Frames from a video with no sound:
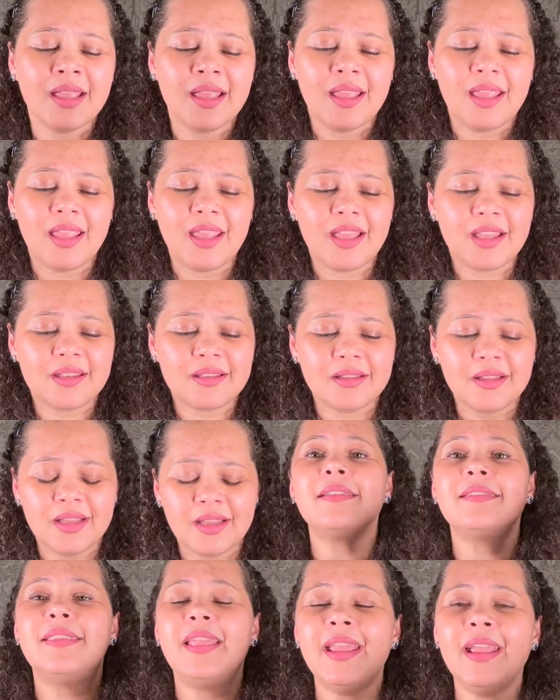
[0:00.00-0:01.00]
And
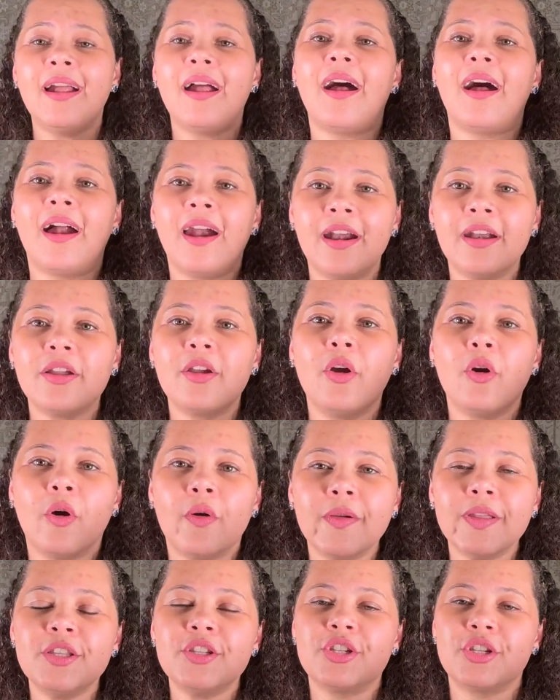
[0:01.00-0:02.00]
they are
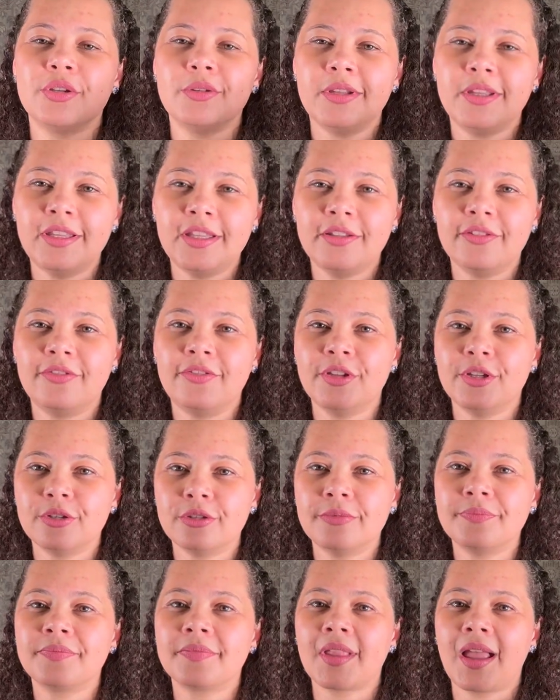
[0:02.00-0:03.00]
going to give
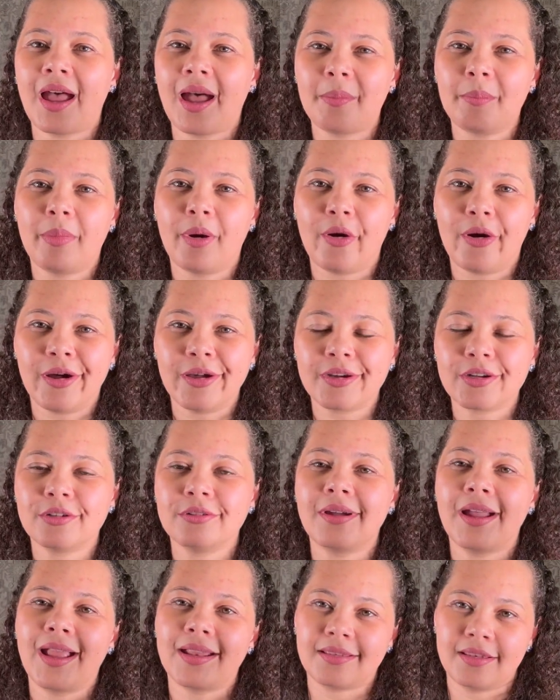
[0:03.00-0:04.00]
you a
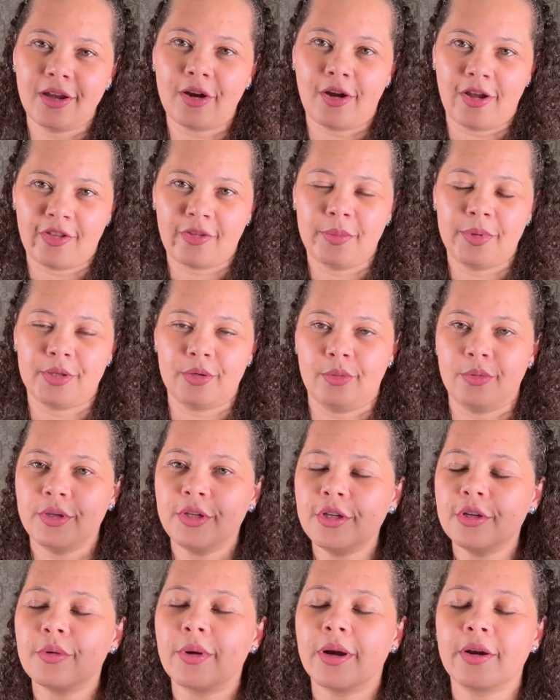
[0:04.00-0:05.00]
bottle at the hospital.
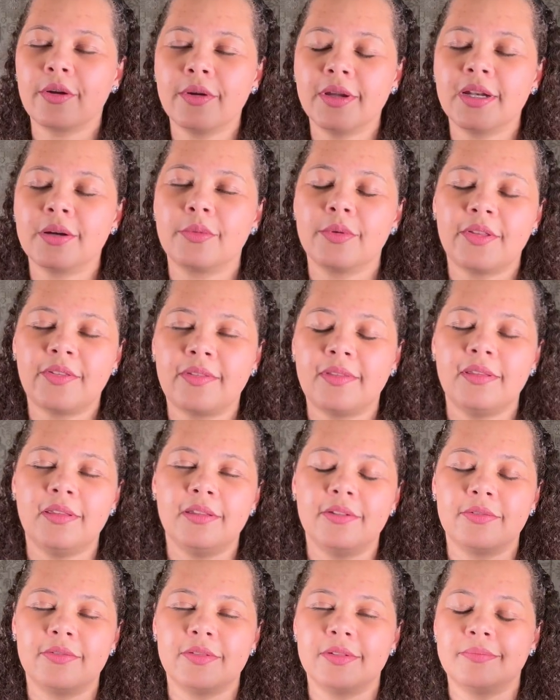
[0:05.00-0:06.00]
You are going to
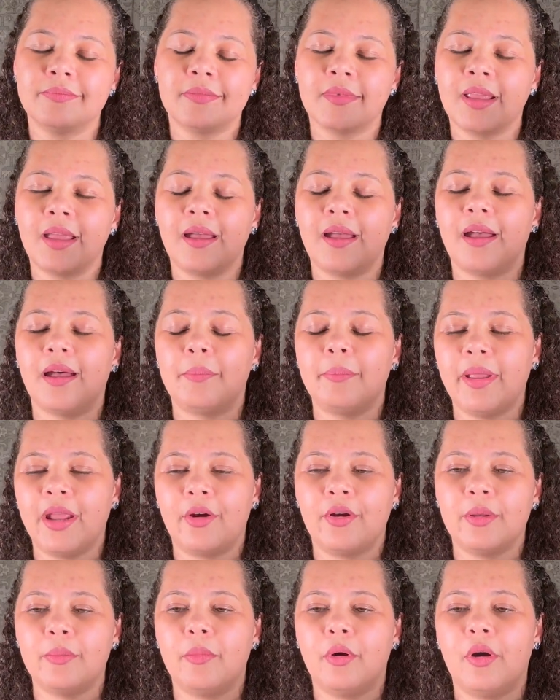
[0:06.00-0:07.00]
receive a
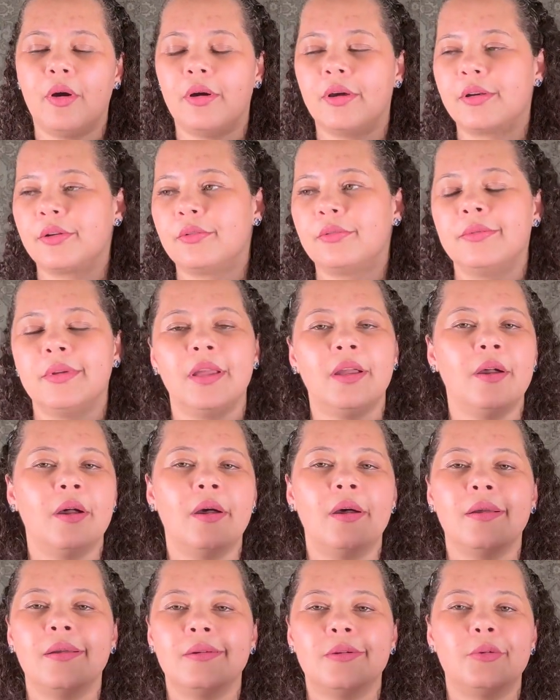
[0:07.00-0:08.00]
Peri bottle,
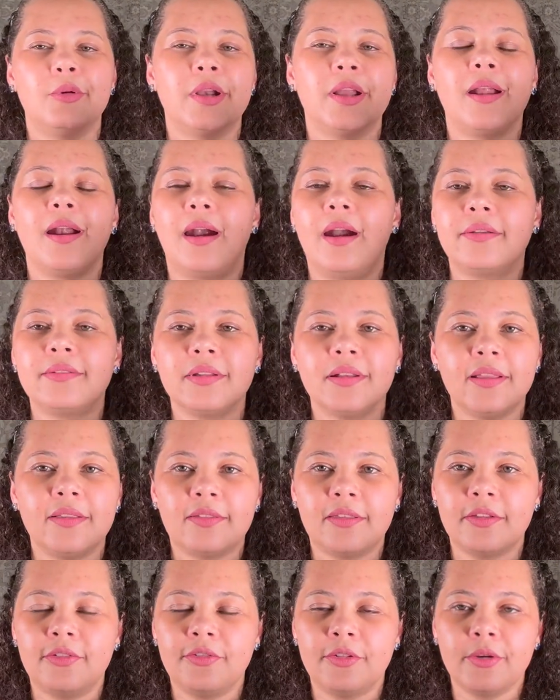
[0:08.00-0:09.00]

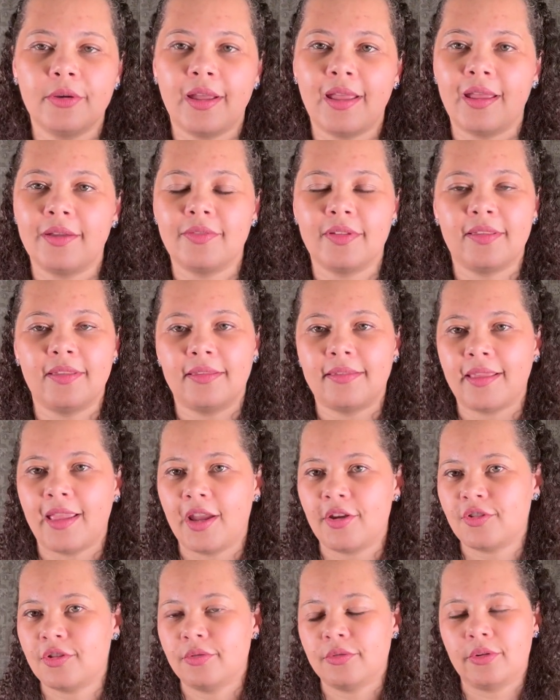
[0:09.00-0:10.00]
regardless if you have a
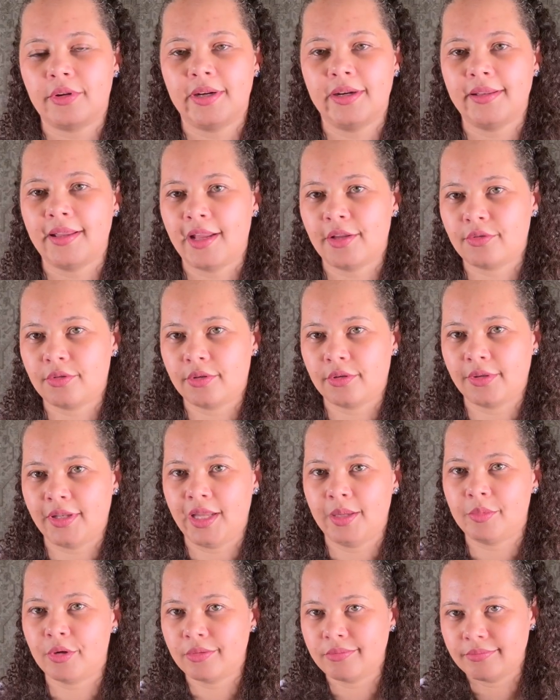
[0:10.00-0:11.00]
C-section or a natural
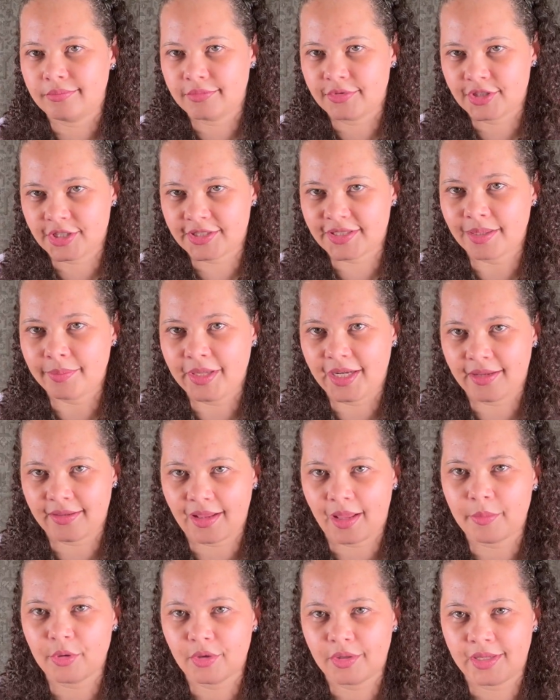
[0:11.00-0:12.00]
labor. Just a minute,
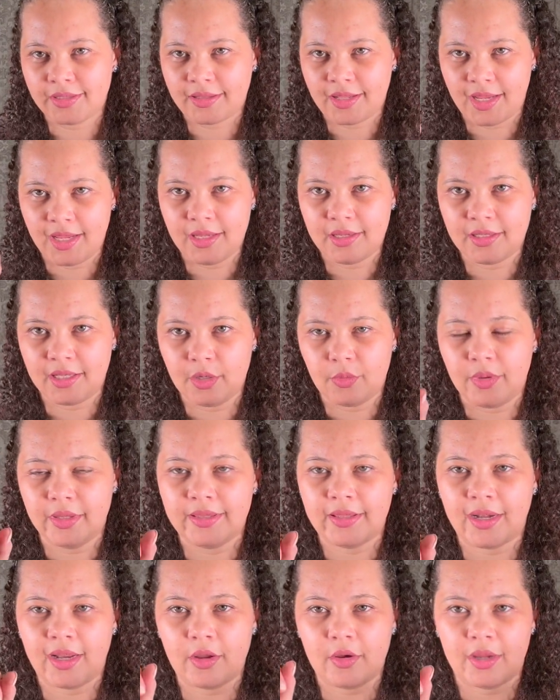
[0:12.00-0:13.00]
I'm going to take the
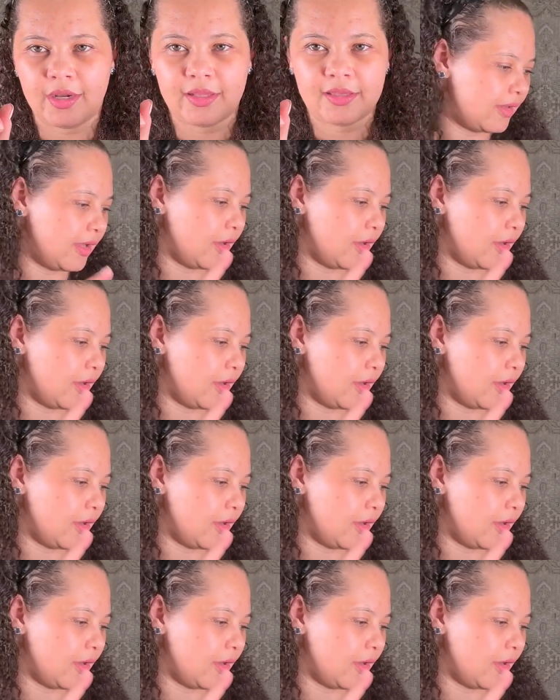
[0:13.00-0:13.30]
one that I got at the